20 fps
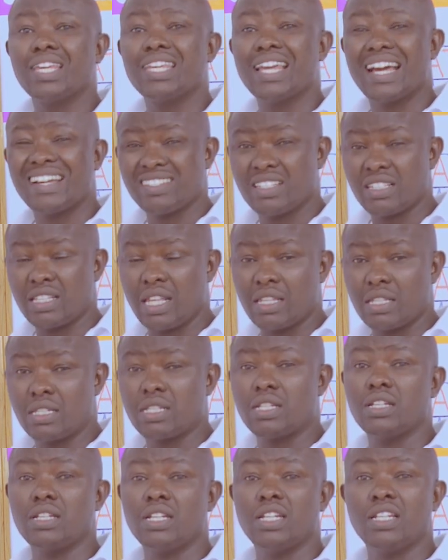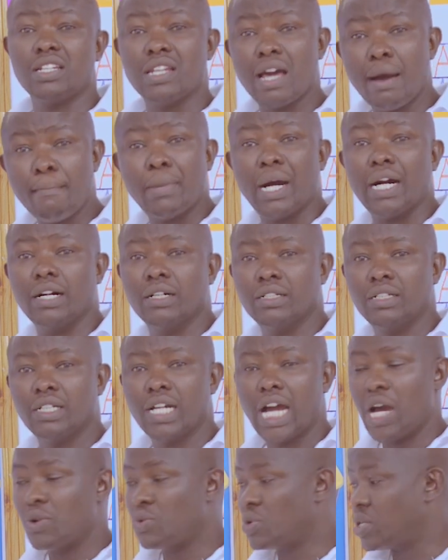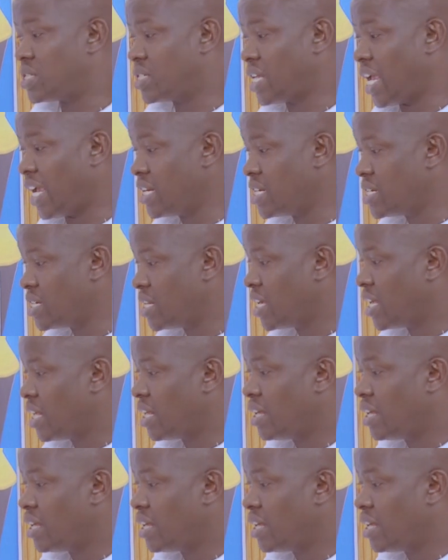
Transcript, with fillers: they are 60 in number. And we said